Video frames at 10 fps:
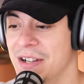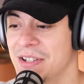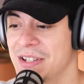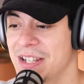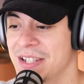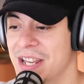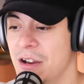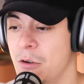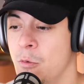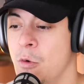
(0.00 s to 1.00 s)
is
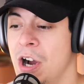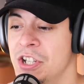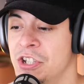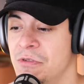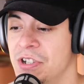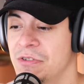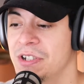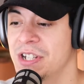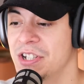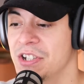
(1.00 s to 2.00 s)
asking, what Jewish
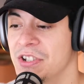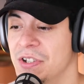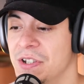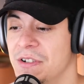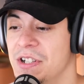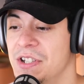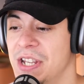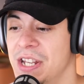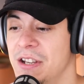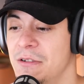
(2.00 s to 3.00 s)
traditions do you
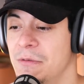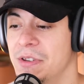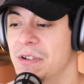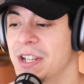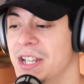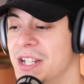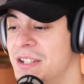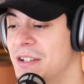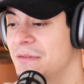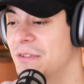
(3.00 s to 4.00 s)
continue with your
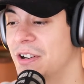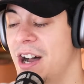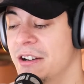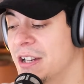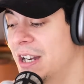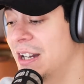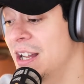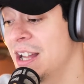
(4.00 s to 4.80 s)
kids for Hanukkah?